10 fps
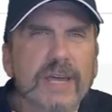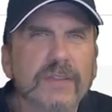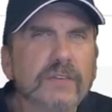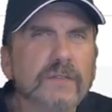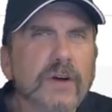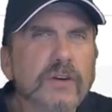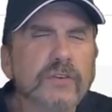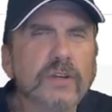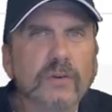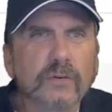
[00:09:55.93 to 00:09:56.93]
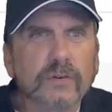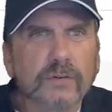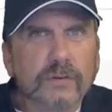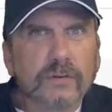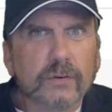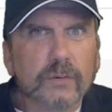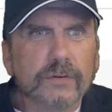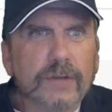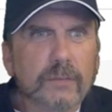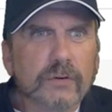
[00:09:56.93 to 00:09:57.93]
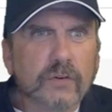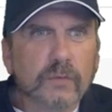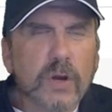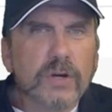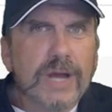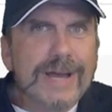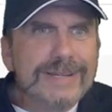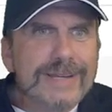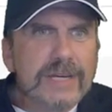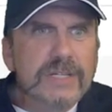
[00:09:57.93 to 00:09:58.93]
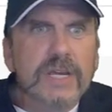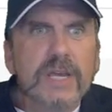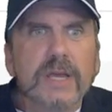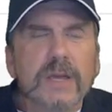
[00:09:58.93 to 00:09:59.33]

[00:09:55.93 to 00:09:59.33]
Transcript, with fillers: And there's a function it uses to establish the Spark Context,